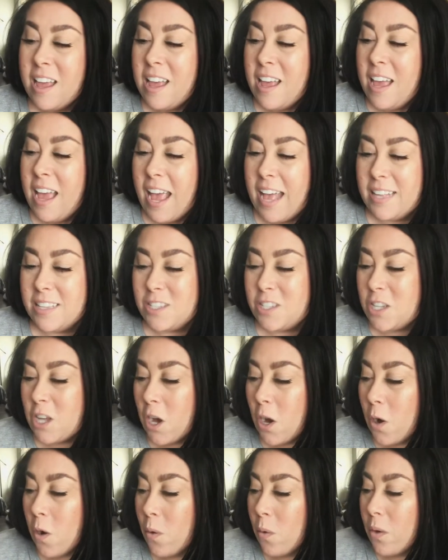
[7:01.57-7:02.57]
And
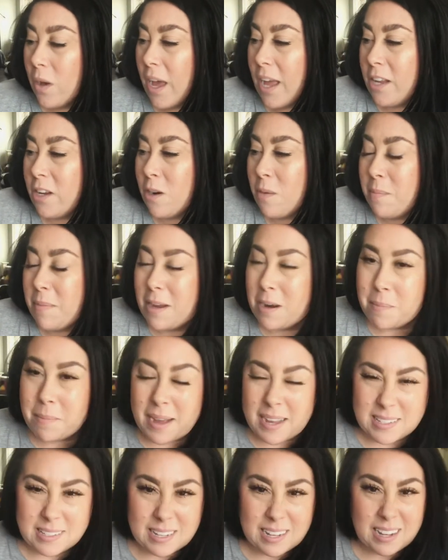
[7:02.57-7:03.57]
you're
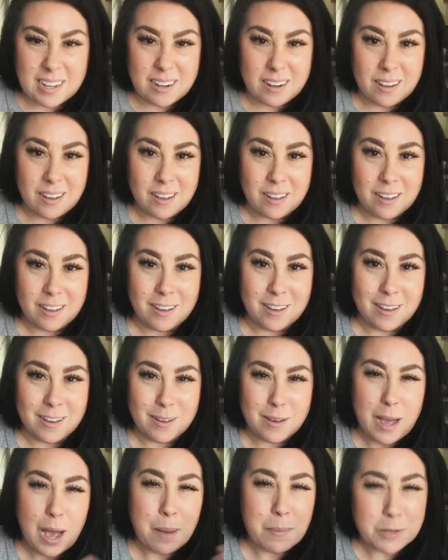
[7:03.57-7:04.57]
minimizing
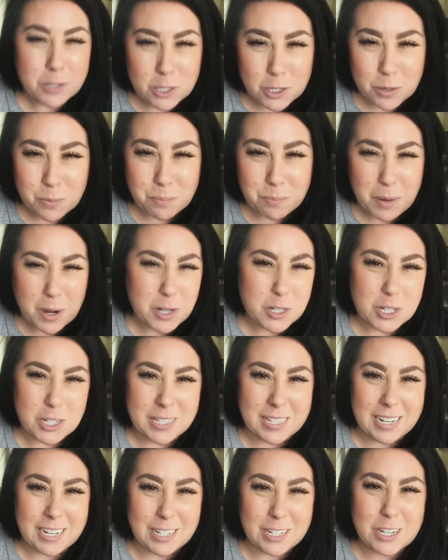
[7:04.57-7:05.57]
how much you're
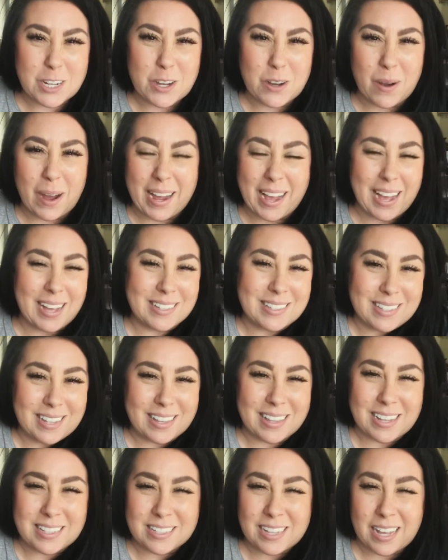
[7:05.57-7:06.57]
purchasing too, I guess.
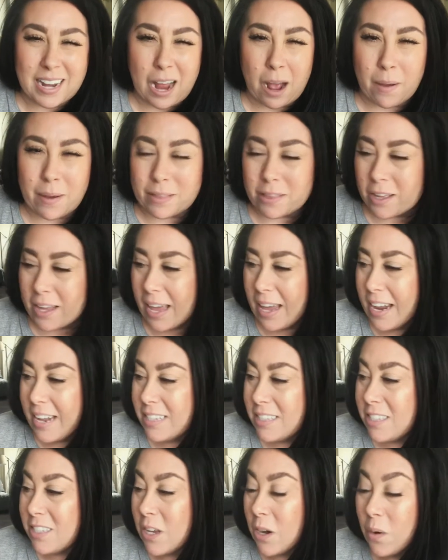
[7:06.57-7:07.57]
That's kind of how I look at
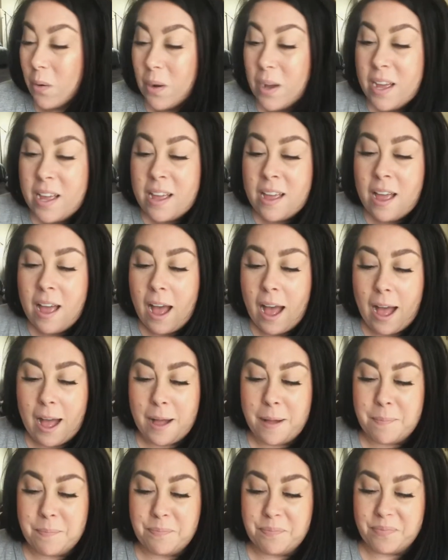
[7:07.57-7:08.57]
it. So,
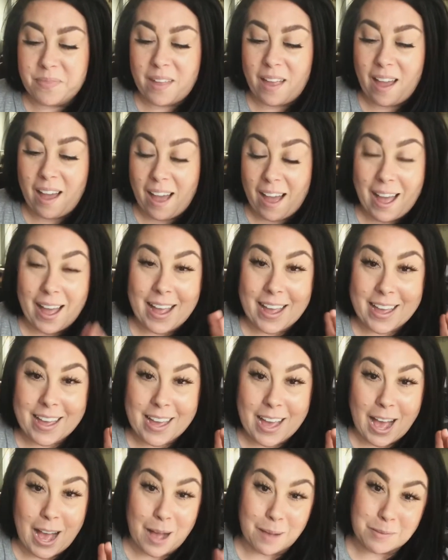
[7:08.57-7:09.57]
I
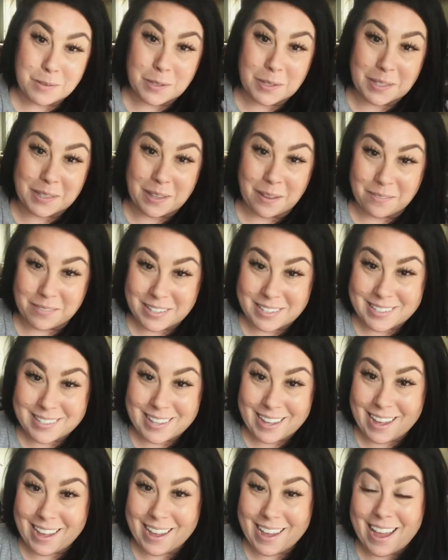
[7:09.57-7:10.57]
absolutely love this
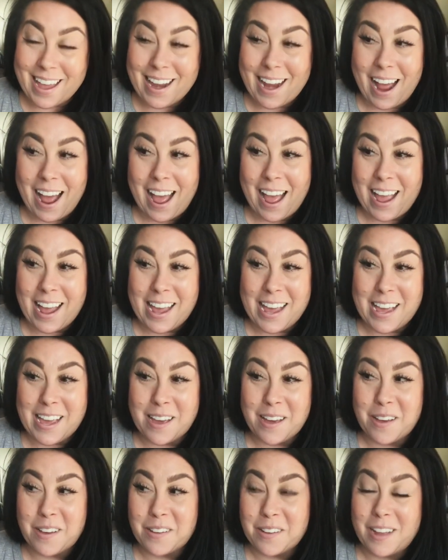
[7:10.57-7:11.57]
thing, and I
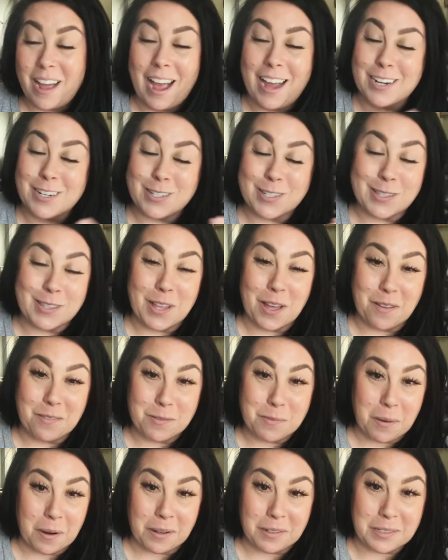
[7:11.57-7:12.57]
just love
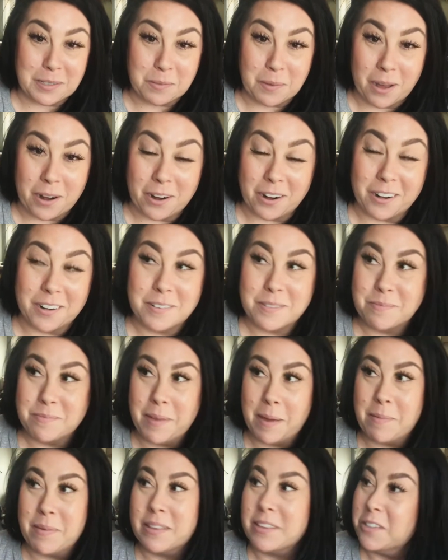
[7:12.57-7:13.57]
sparkling water,
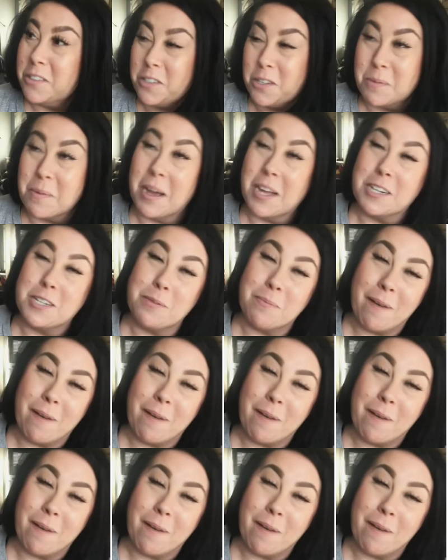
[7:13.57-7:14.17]
maybe a little too much.